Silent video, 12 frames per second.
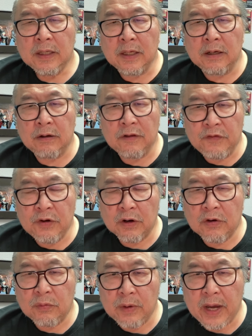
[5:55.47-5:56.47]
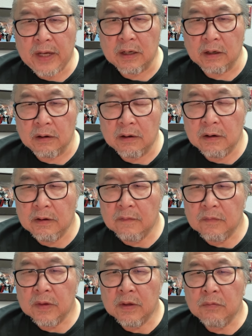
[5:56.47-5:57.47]
You know, if you're a creator,
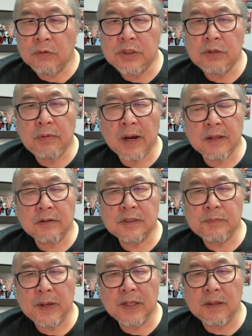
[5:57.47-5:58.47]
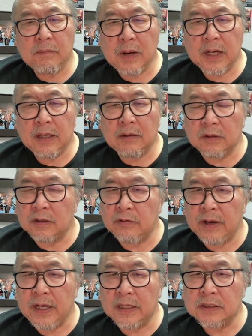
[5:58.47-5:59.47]
would you rather spend the money on
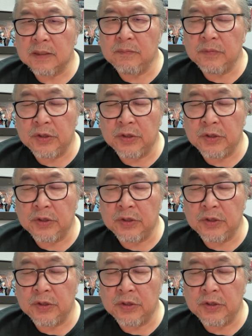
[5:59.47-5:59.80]
creating some